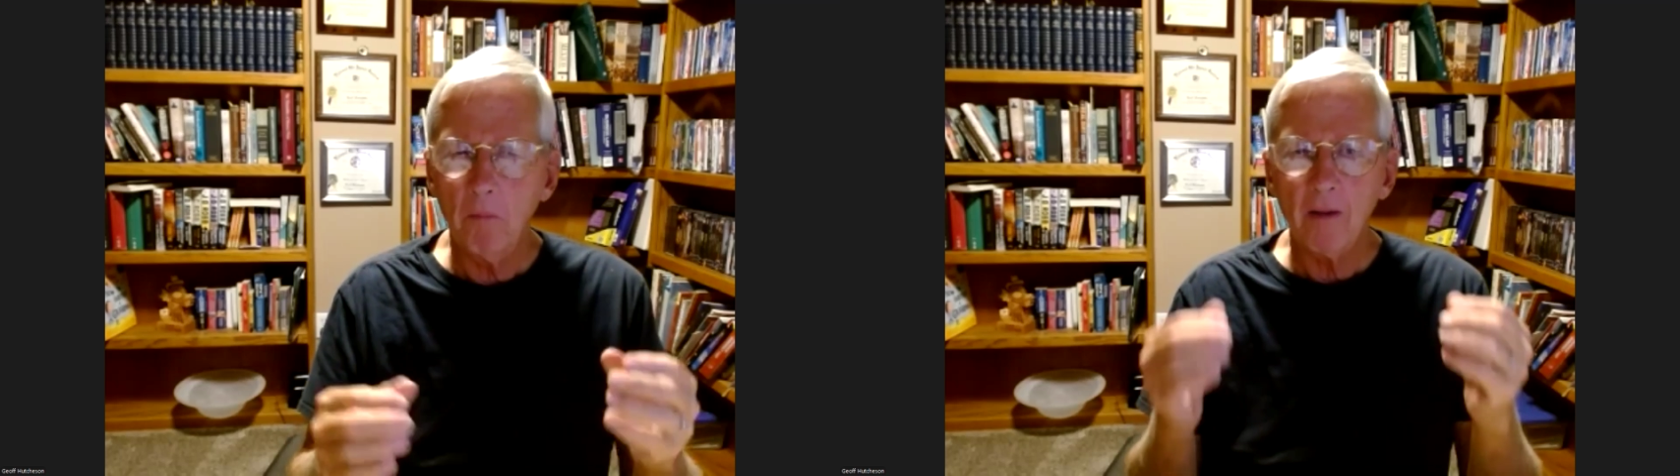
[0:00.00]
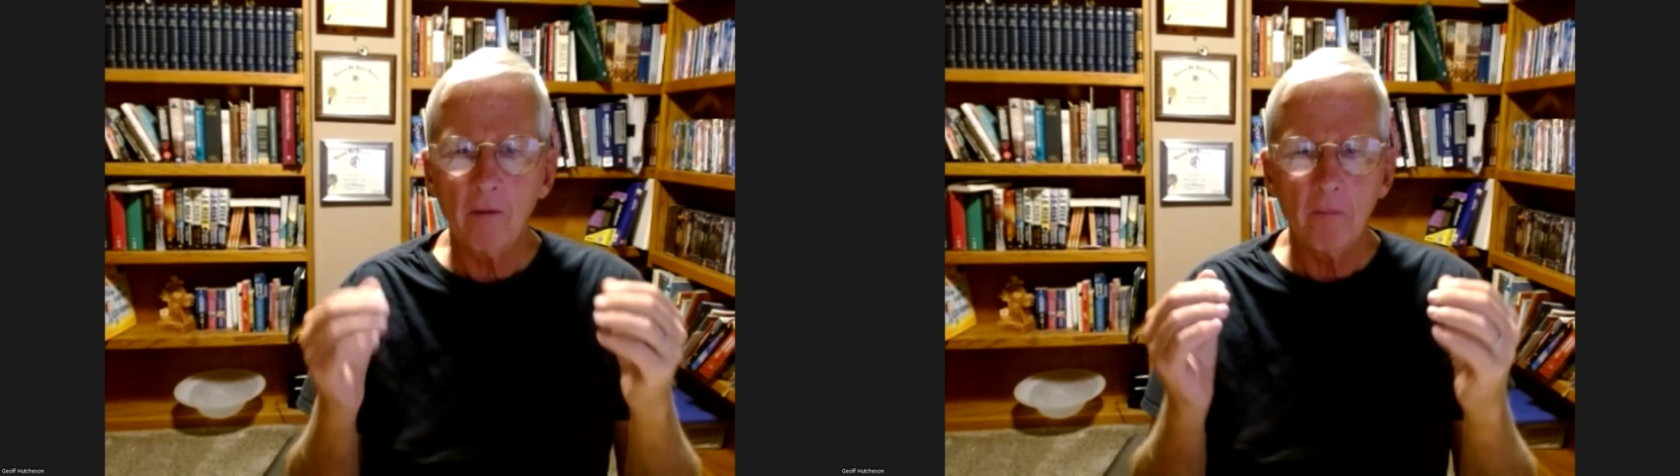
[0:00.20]

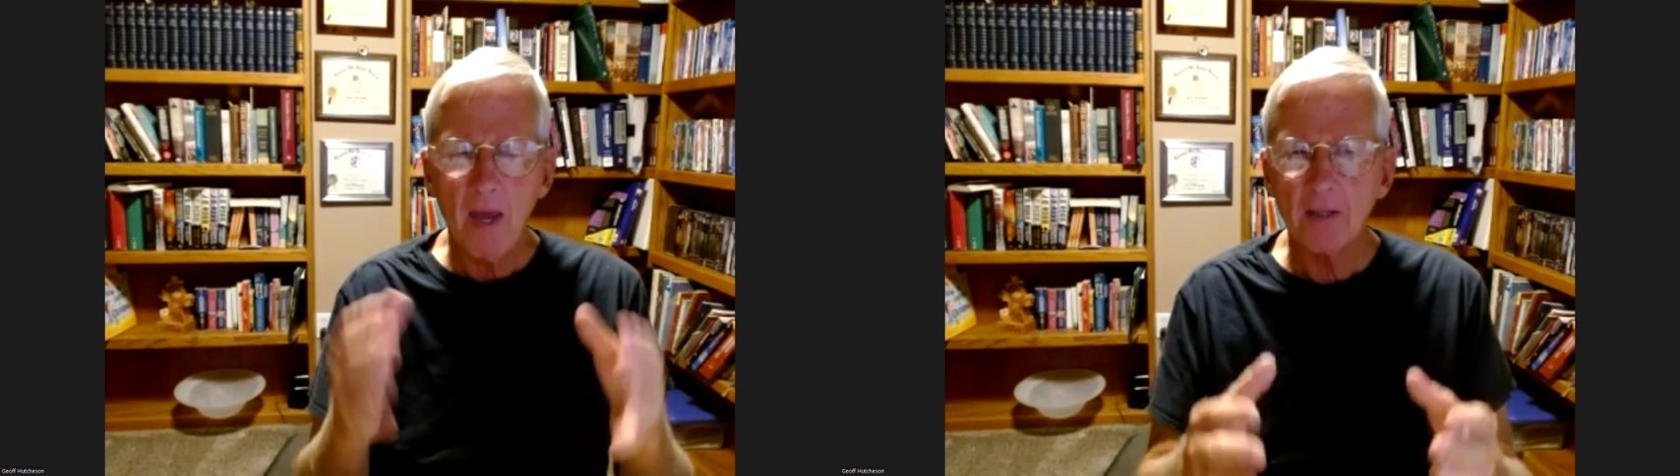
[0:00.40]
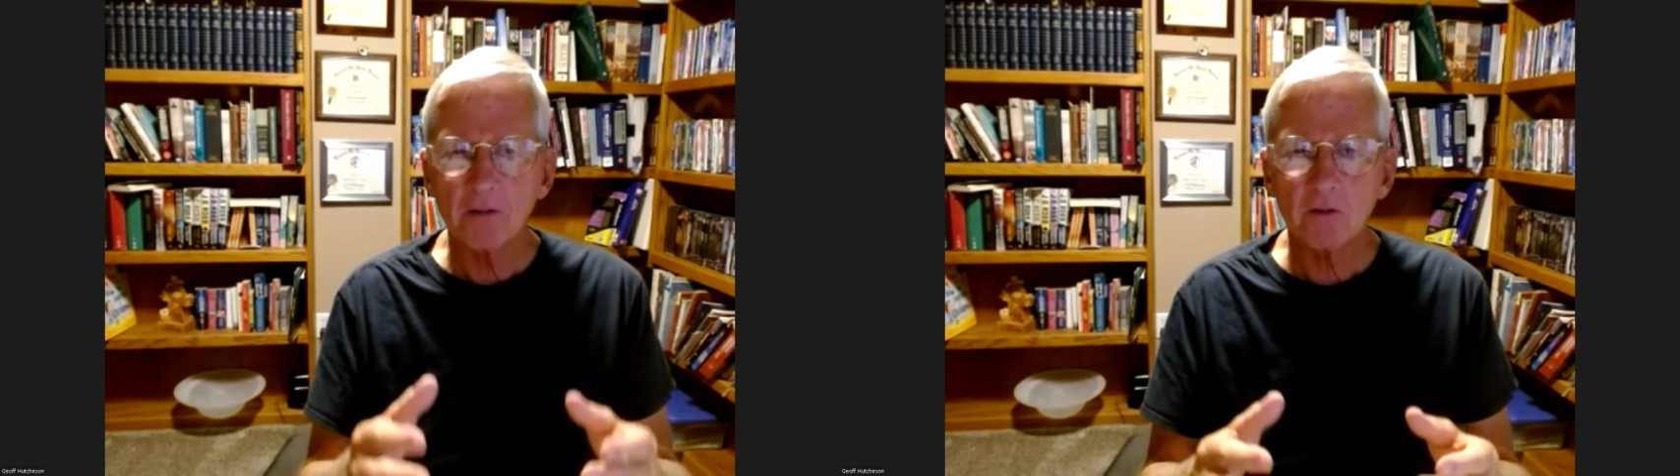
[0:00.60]
by the
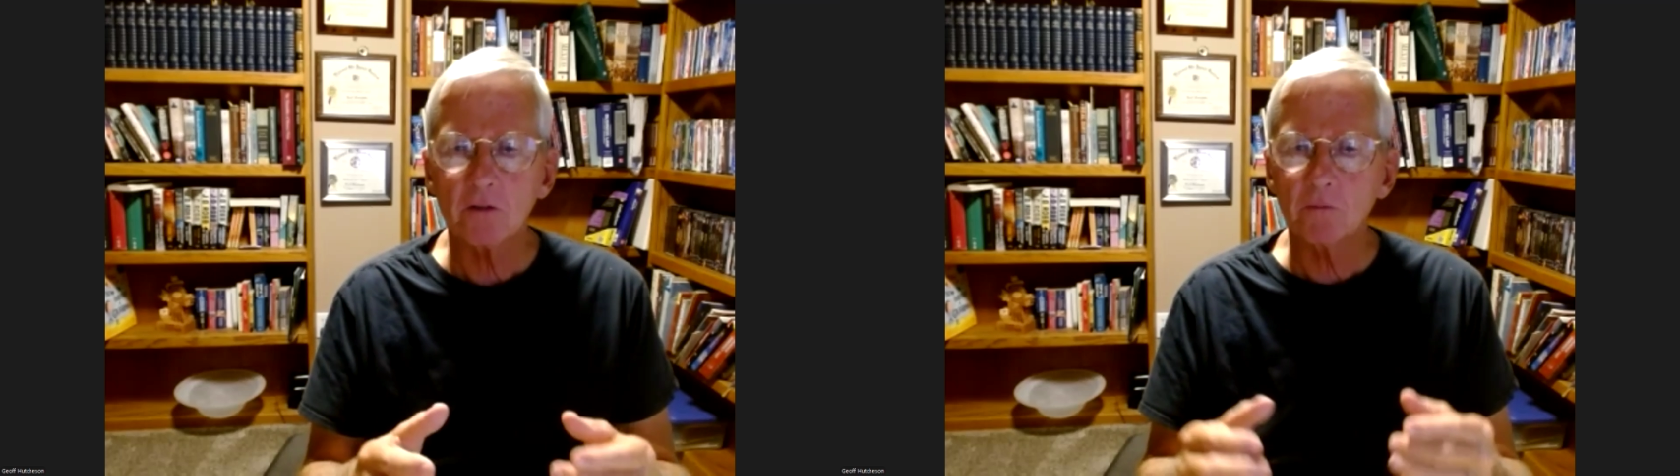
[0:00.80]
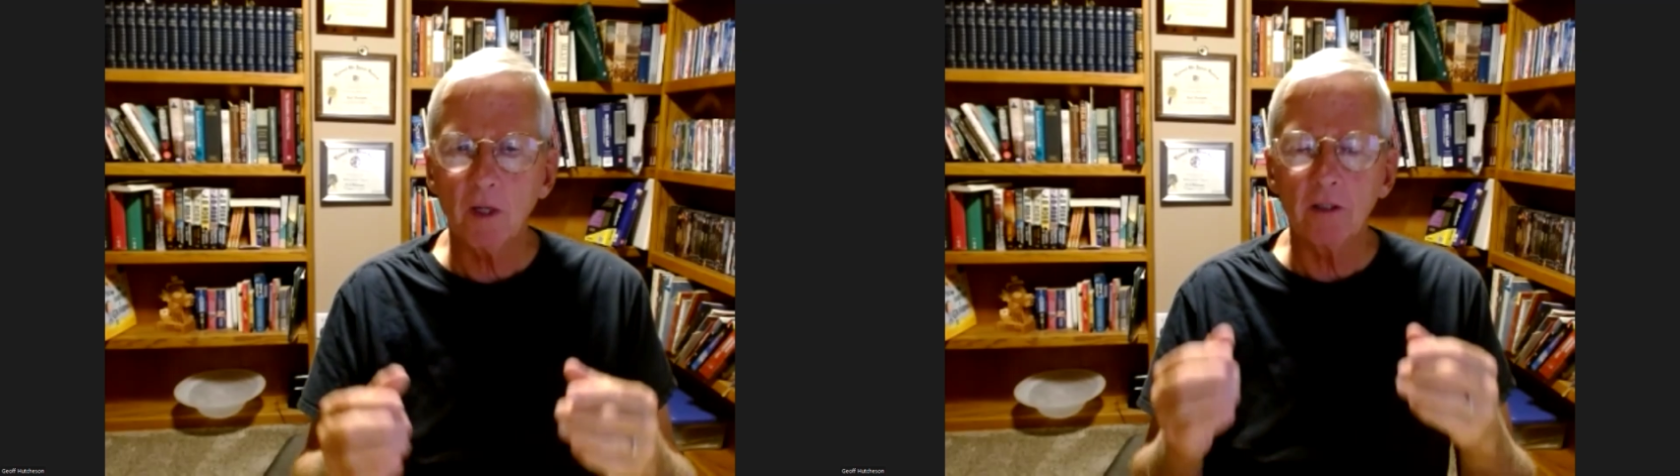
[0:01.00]

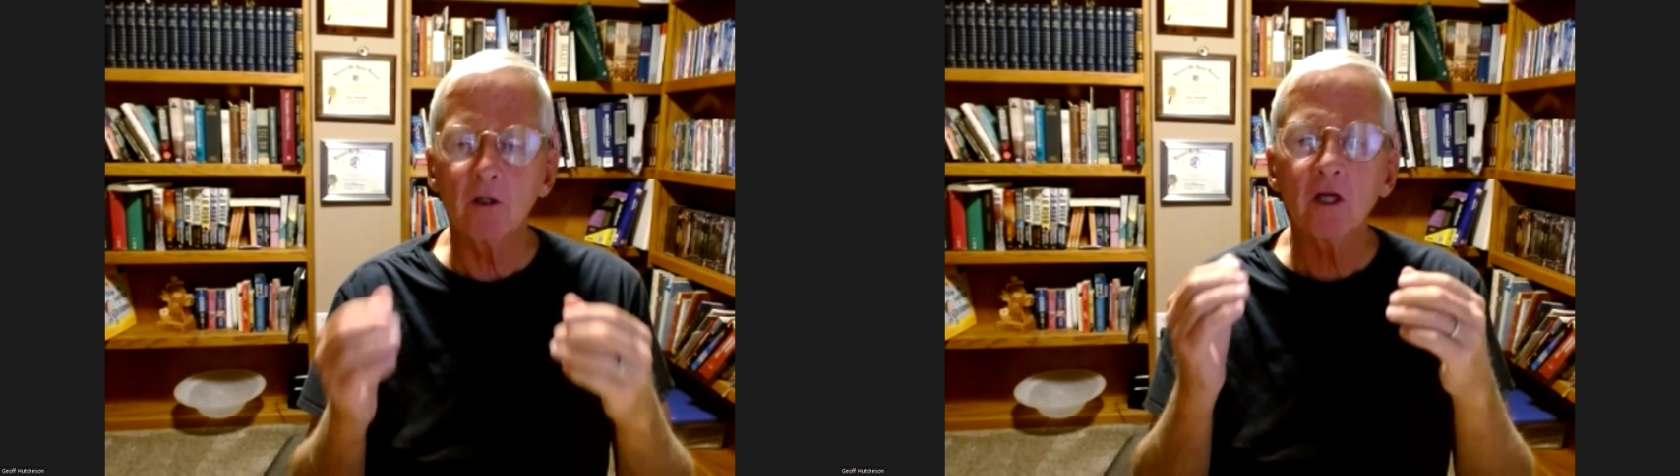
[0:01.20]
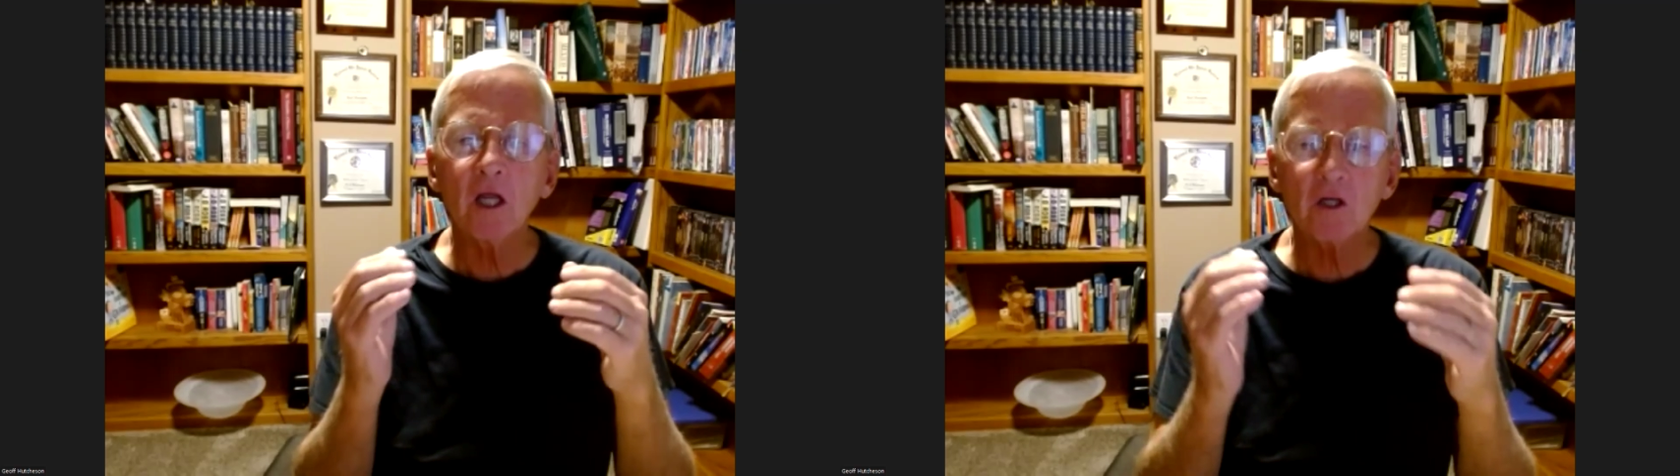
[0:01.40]
masses, by the
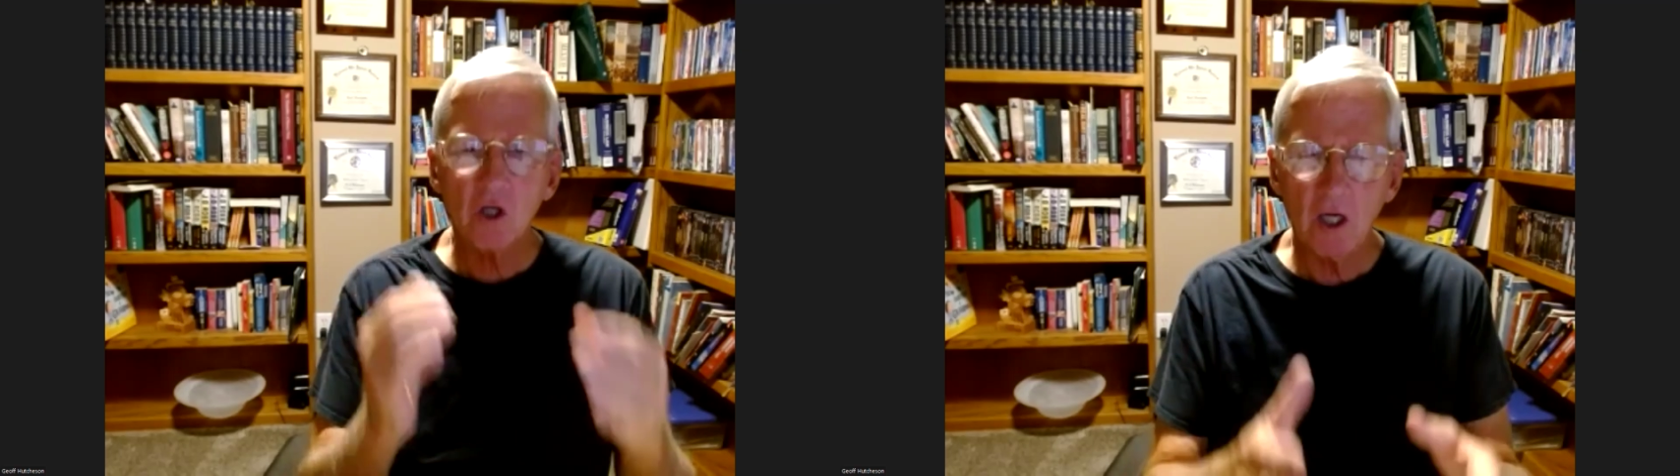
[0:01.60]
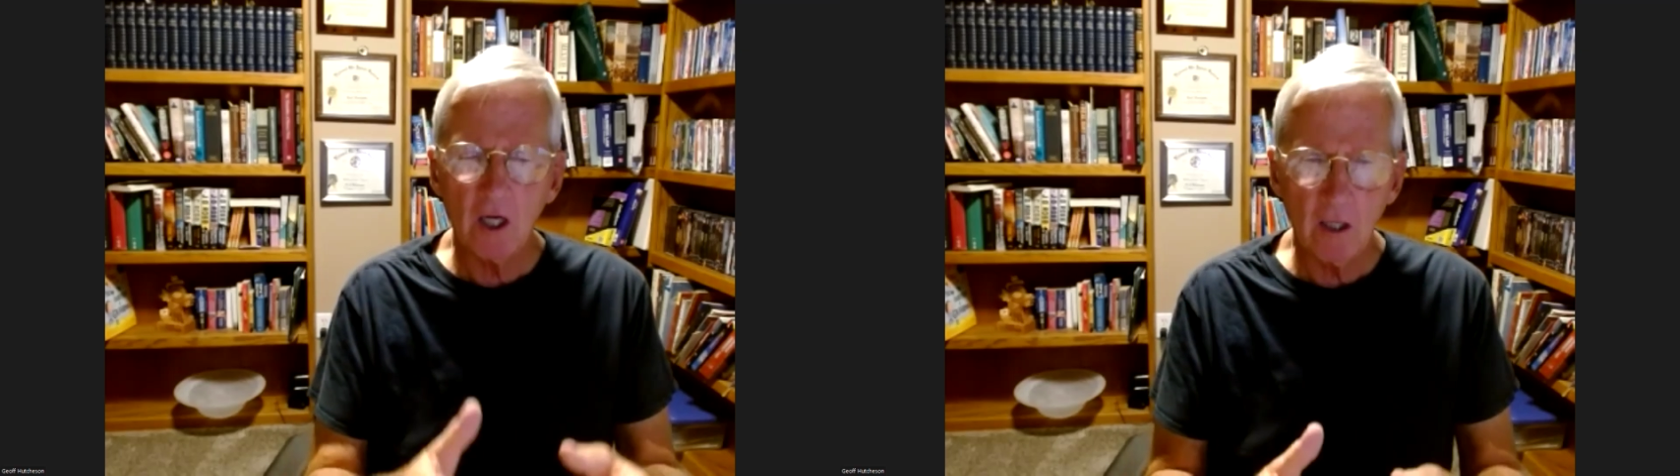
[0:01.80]

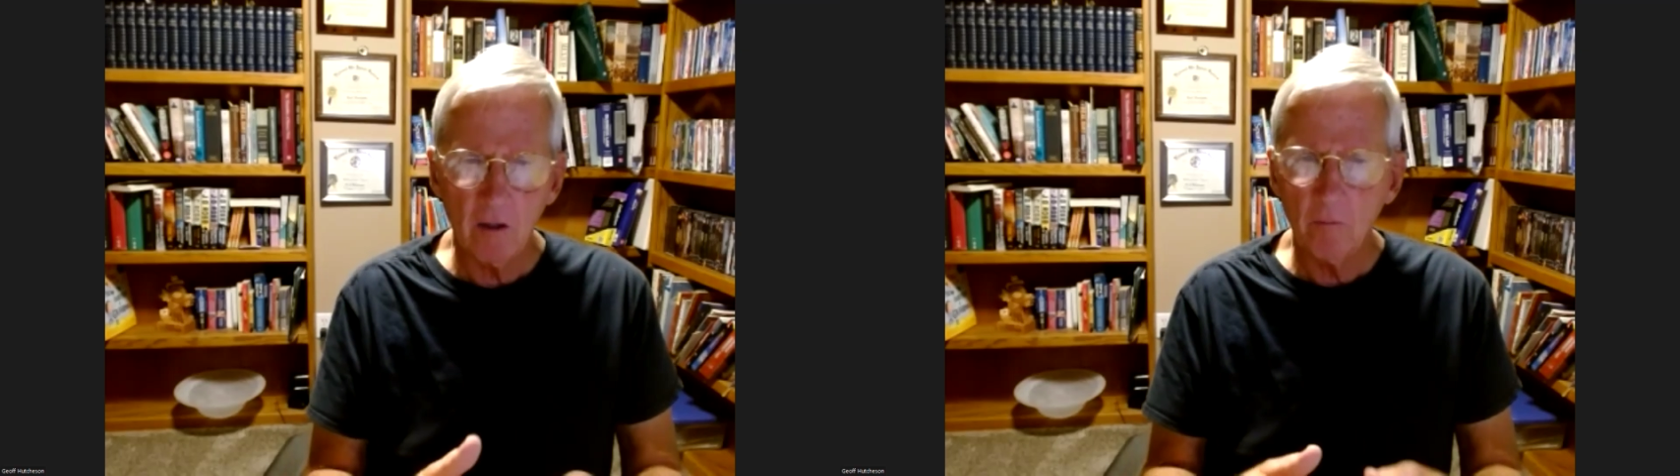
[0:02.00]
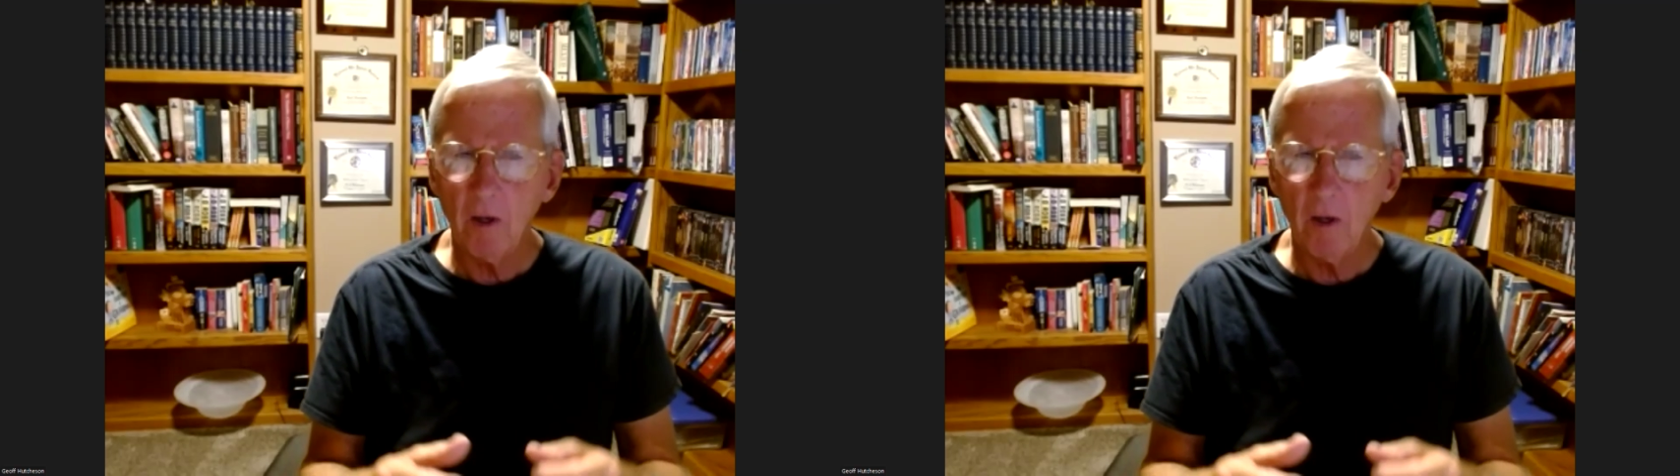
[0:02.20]
uneducated,